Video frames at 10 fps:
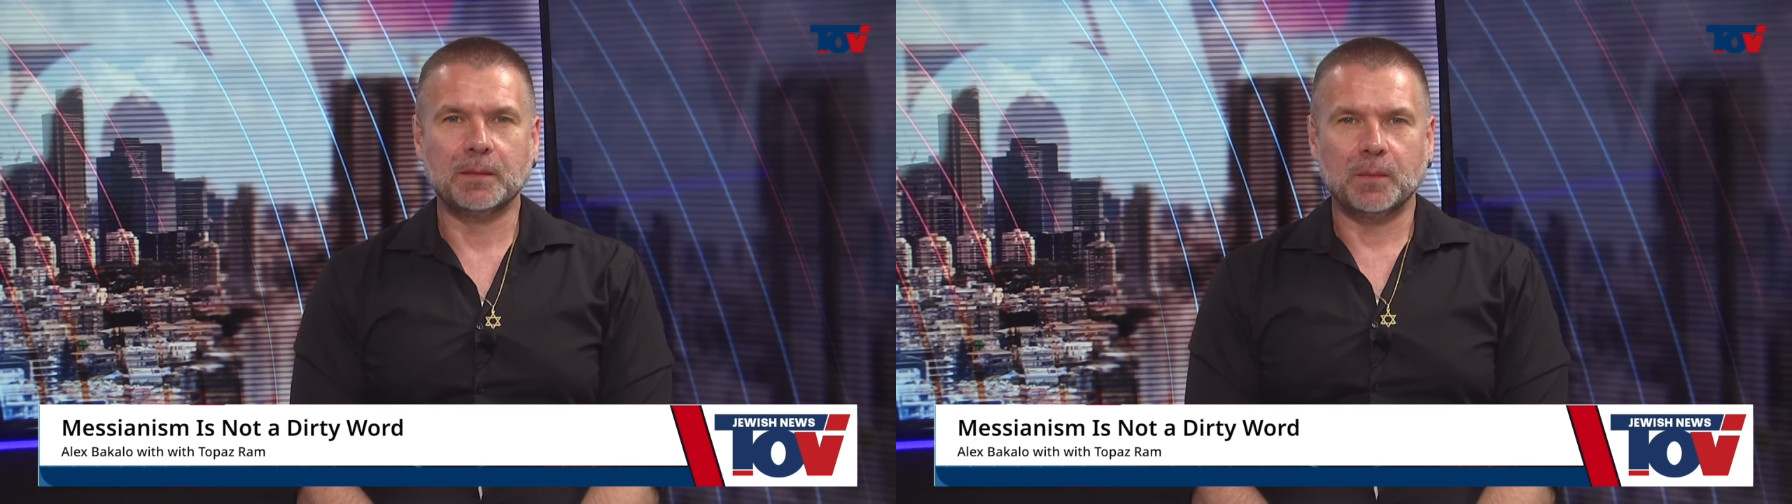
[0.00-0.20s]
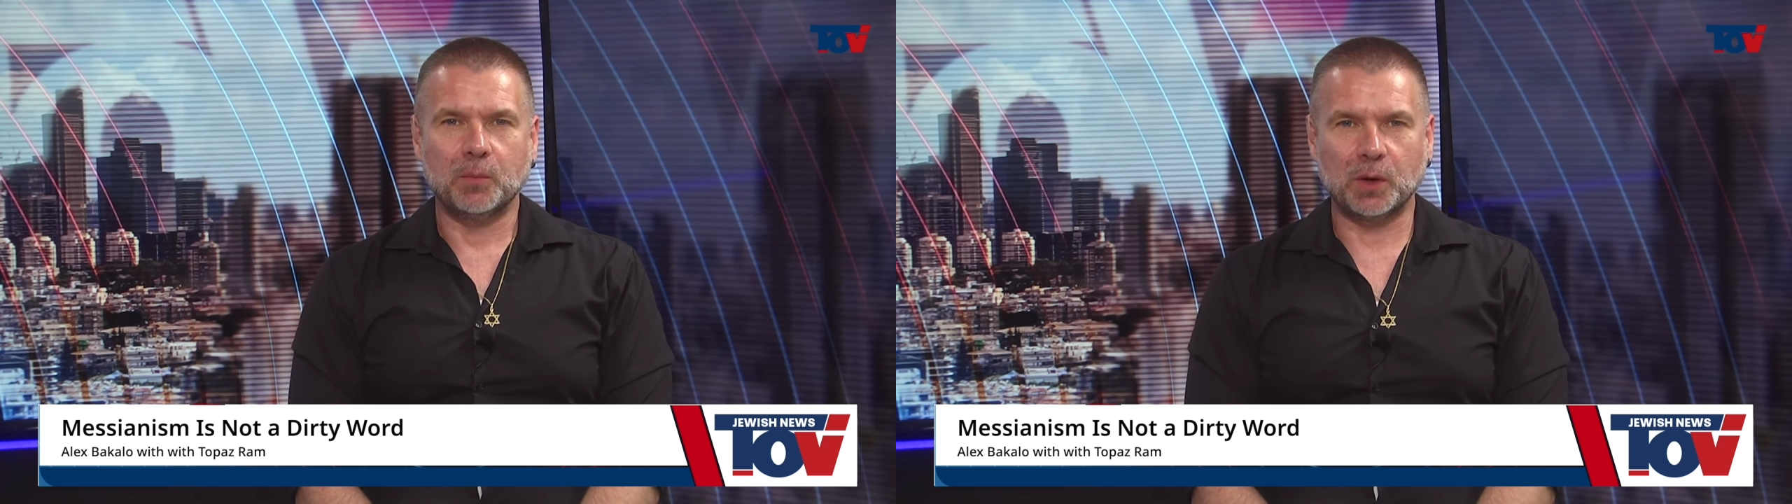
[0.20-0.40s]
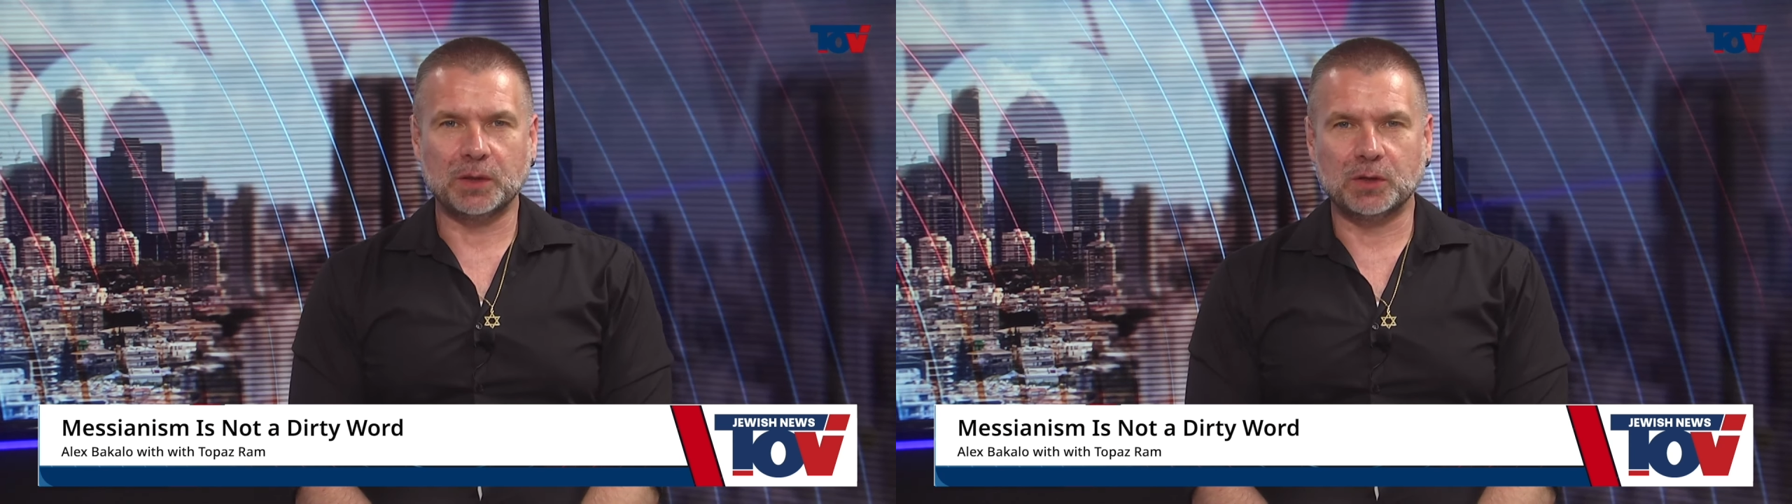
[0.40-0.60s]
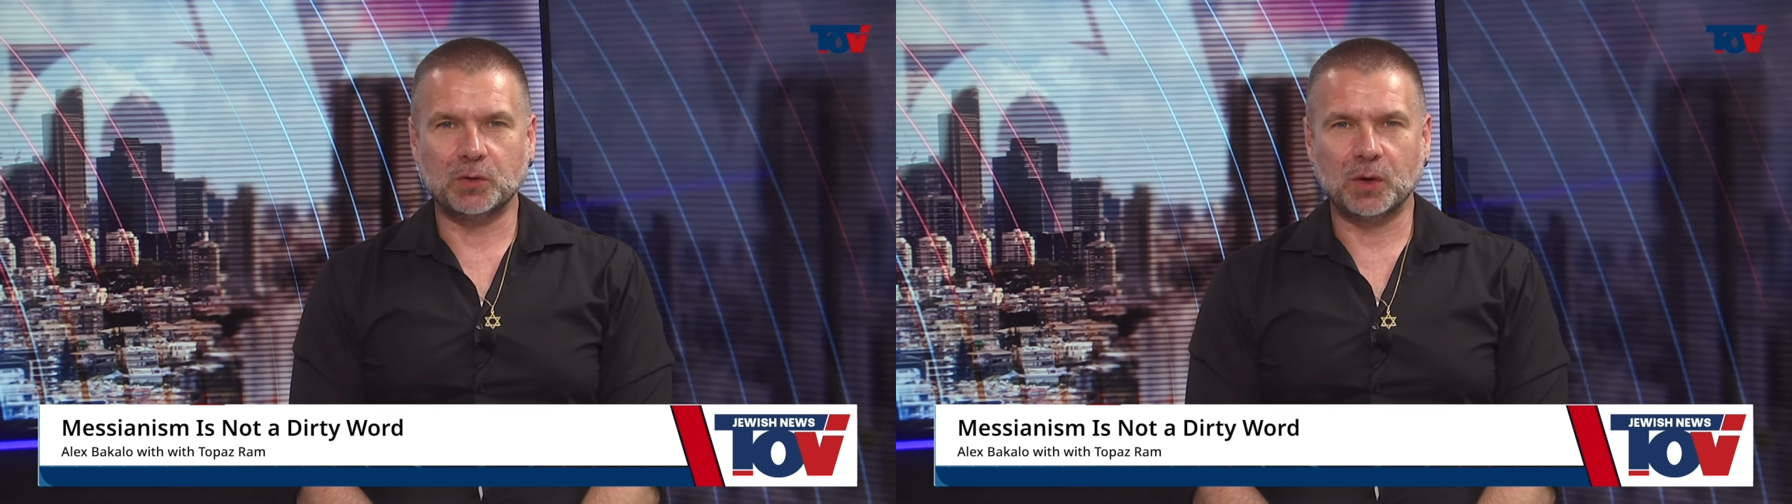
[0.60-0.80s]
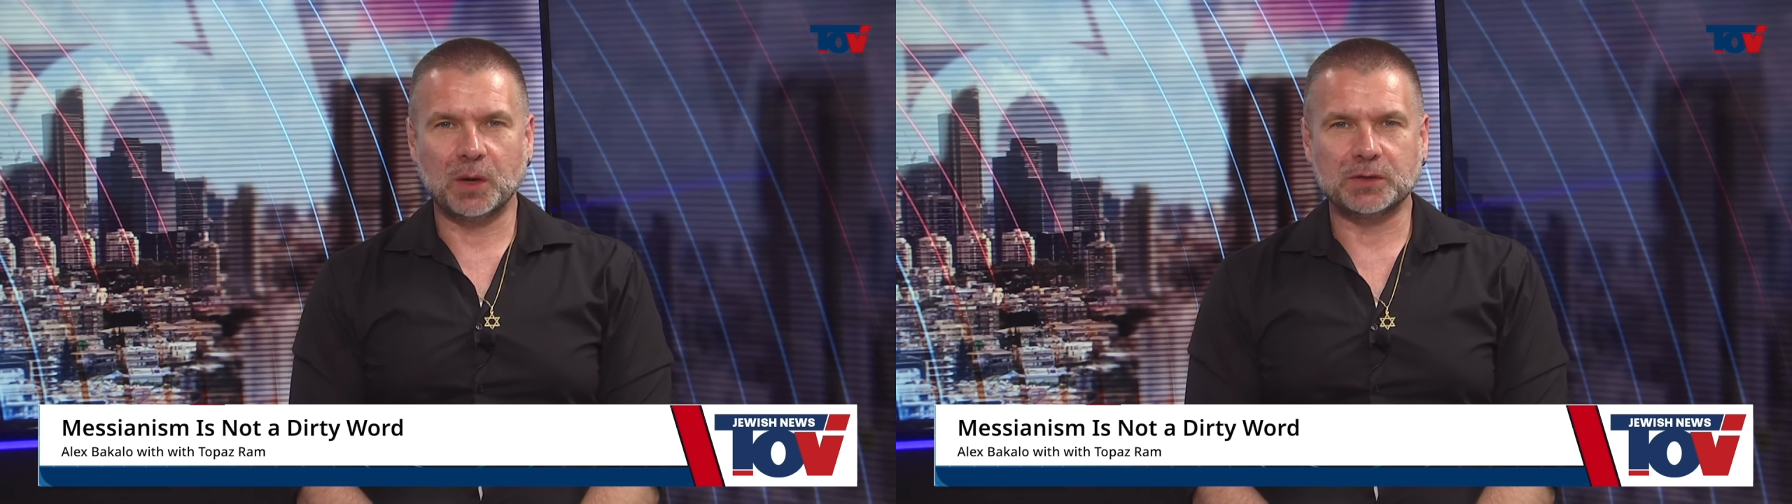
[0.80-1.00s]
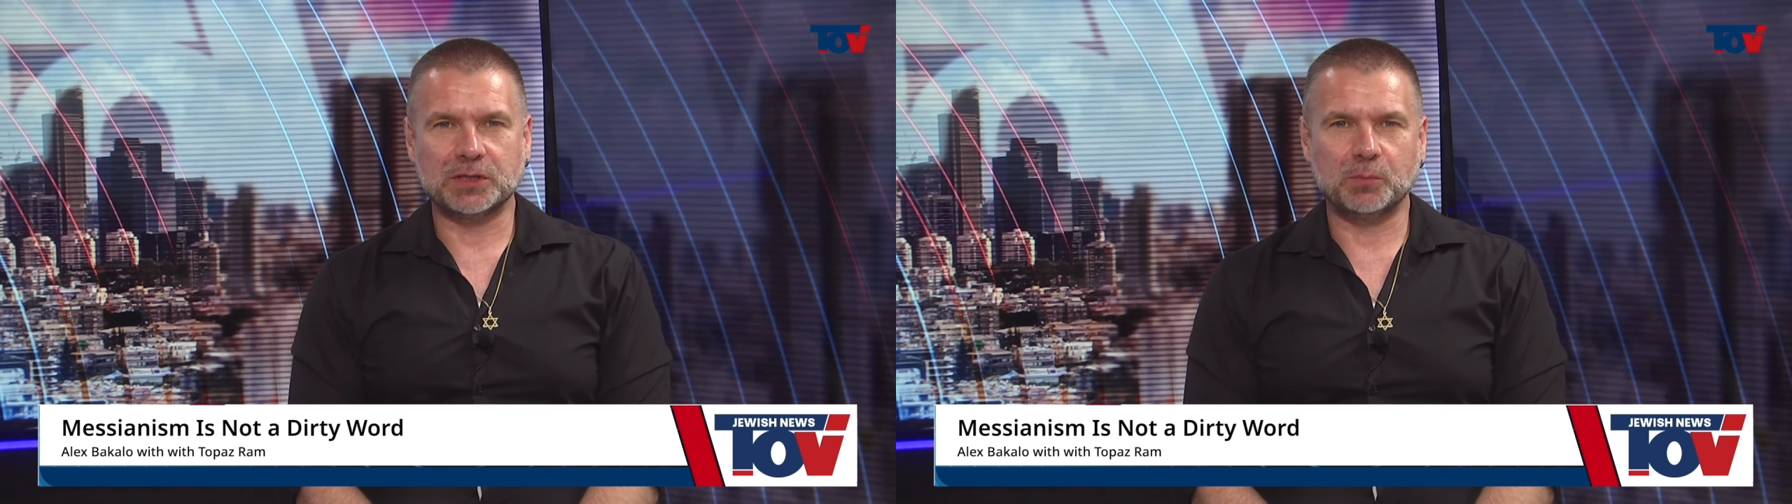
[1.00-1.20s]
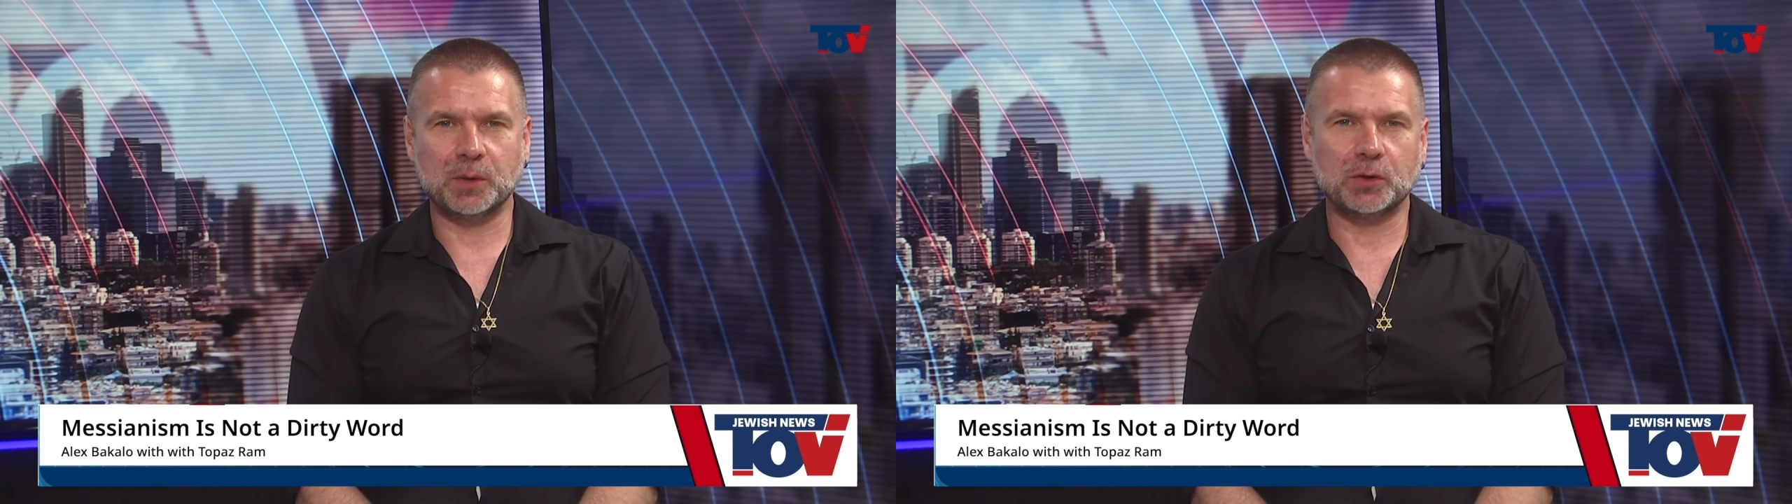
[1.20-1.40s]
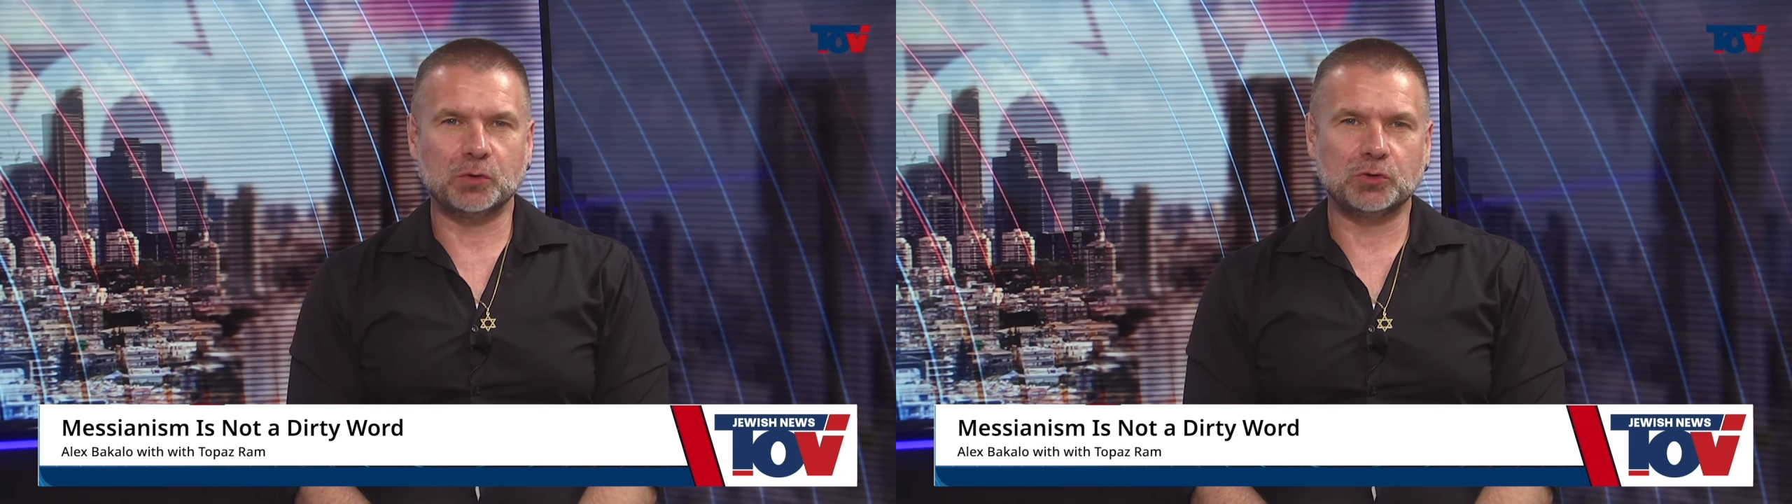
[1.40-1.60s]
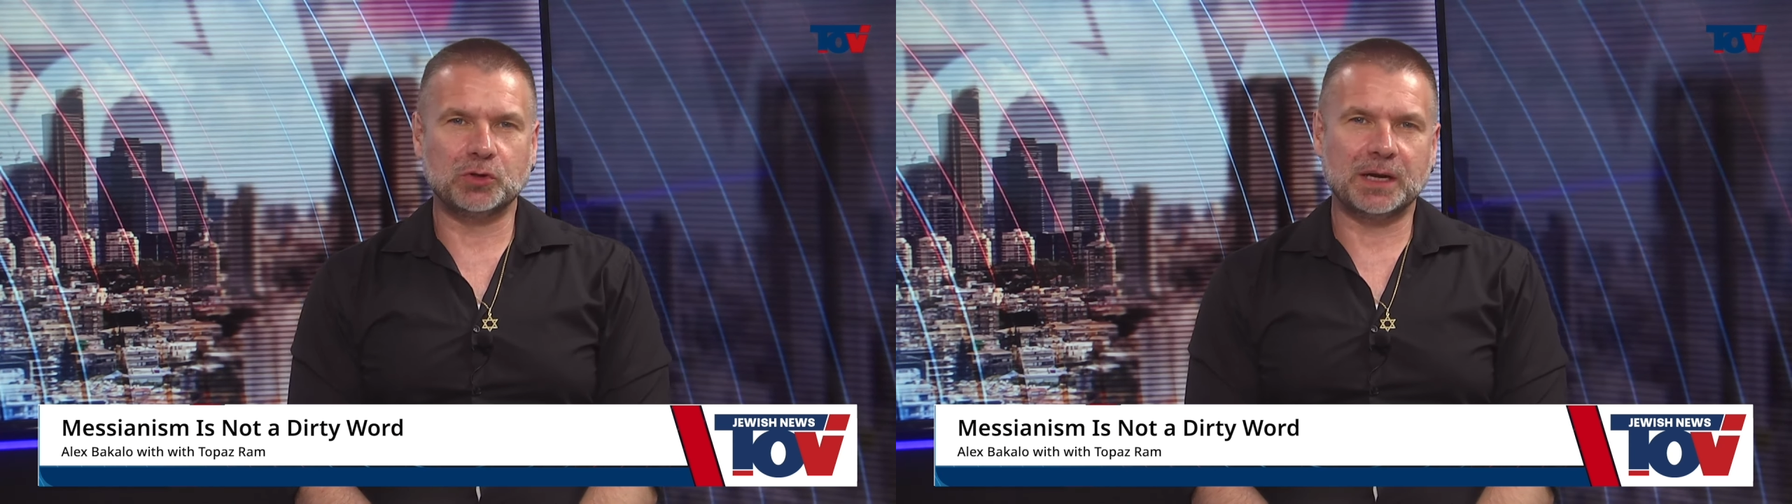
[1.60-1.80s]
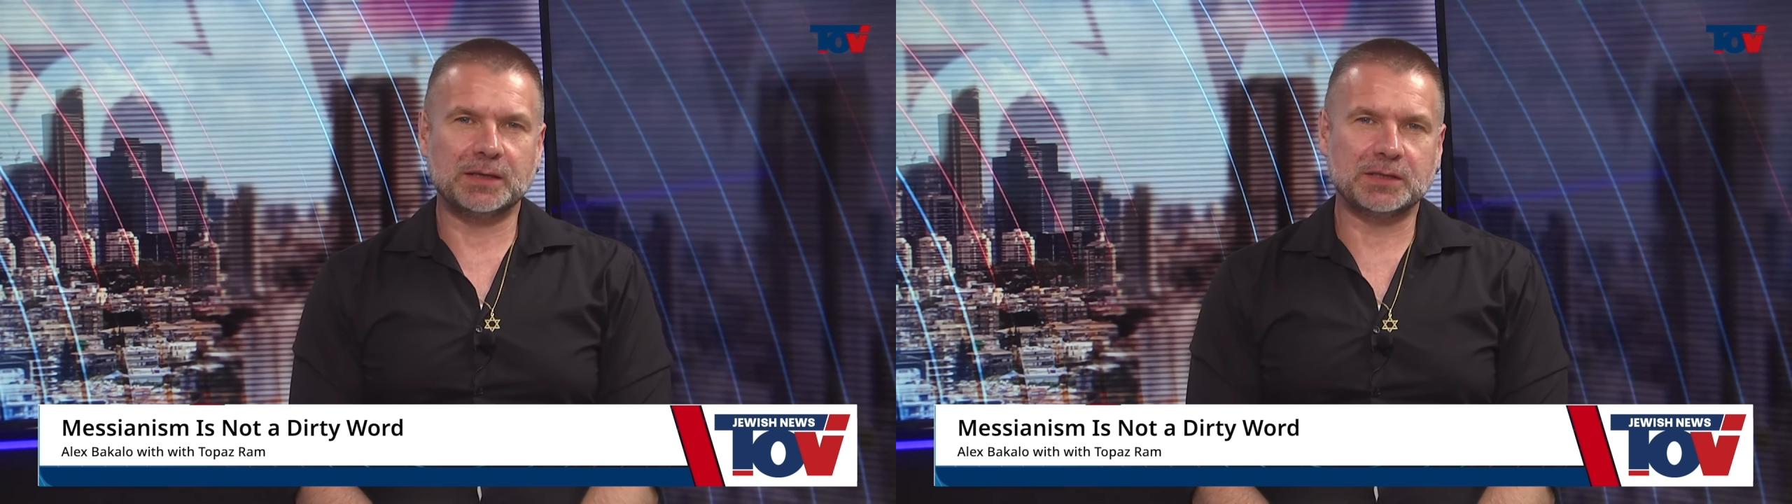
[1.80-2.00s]
What do you call someone who
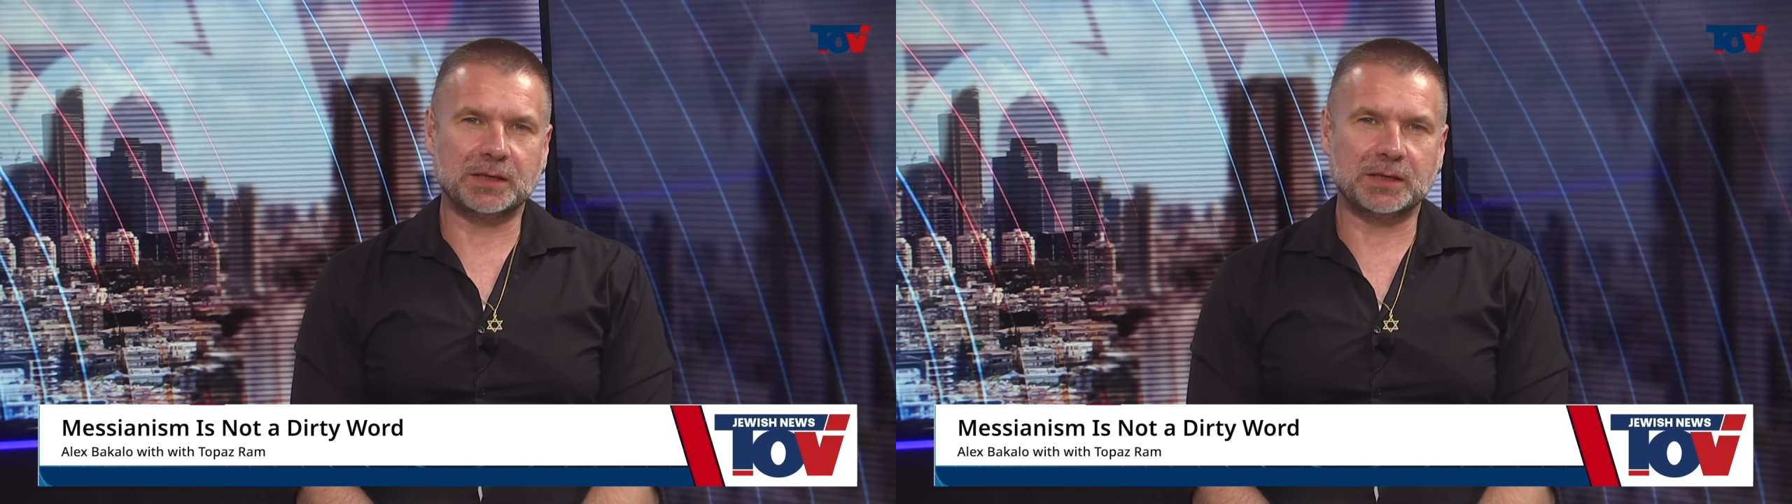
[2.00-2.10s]
tries